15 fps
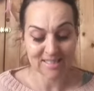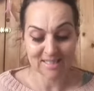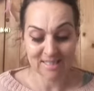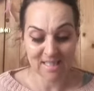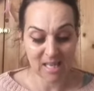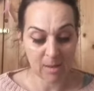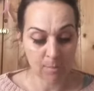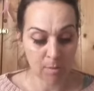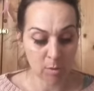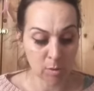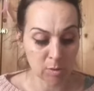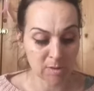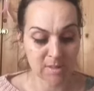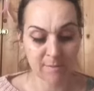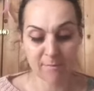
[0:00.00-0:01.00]
CM
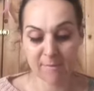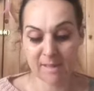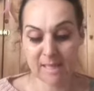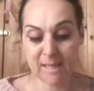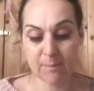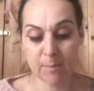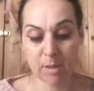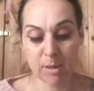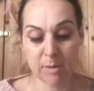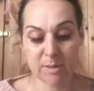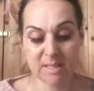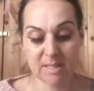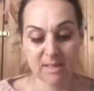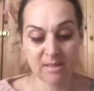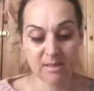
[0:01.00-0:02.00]
lots, feeling
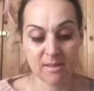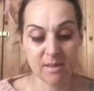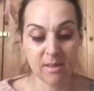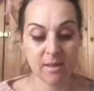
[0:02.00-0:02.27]
bloated.